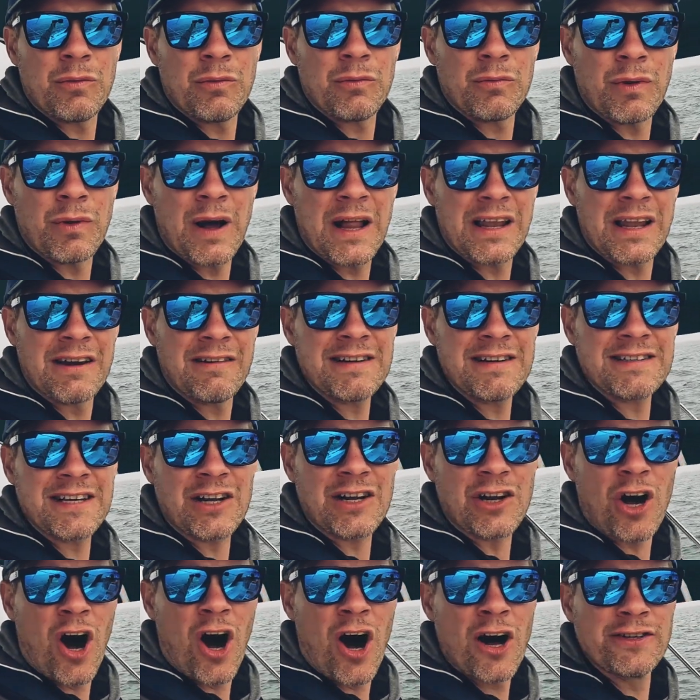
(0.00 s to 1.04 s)
Well, there is a
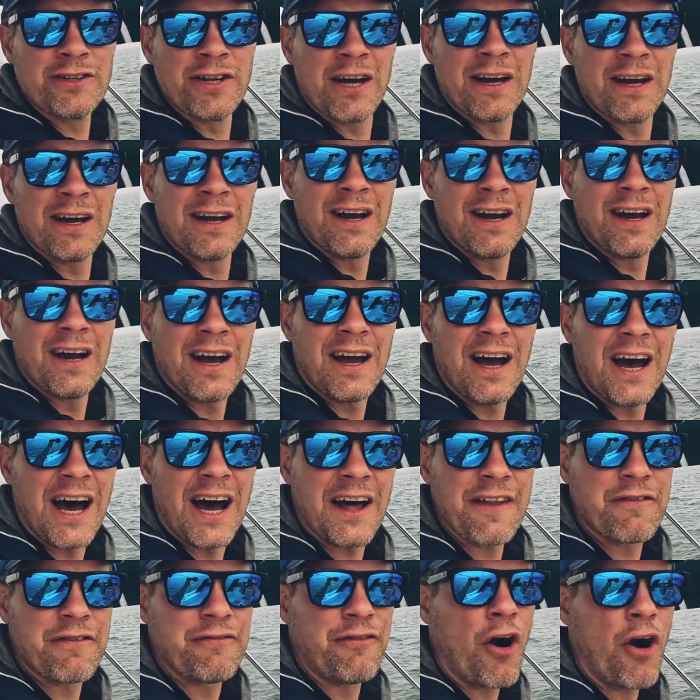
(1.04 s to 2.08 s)
God.
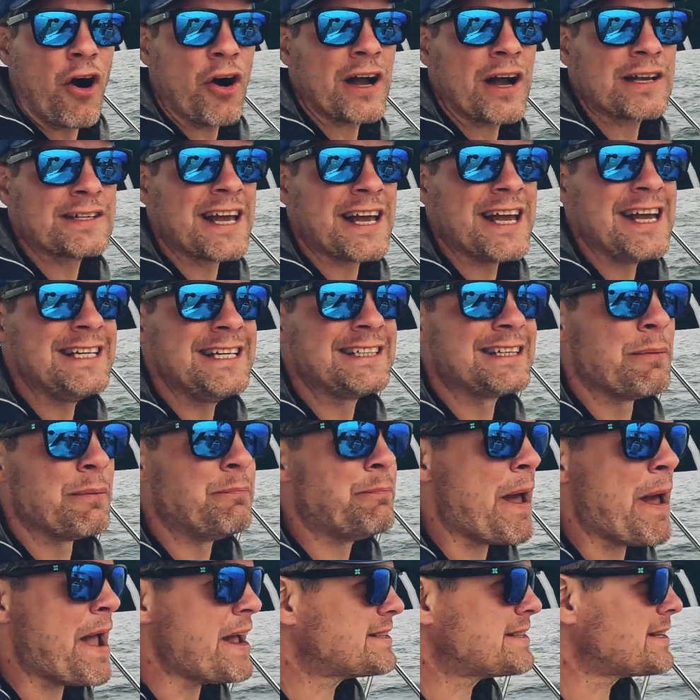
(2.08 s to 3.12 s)
The fog has eased a
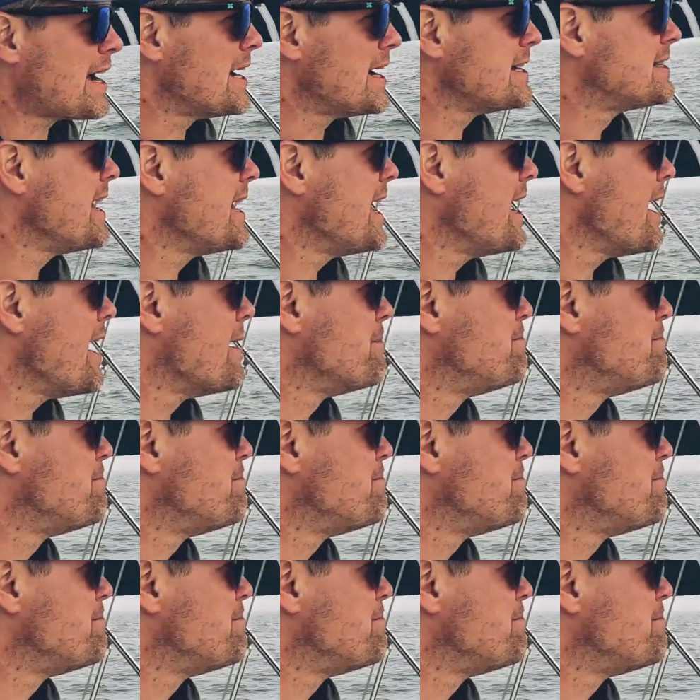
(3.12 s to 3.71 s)
bit. I say a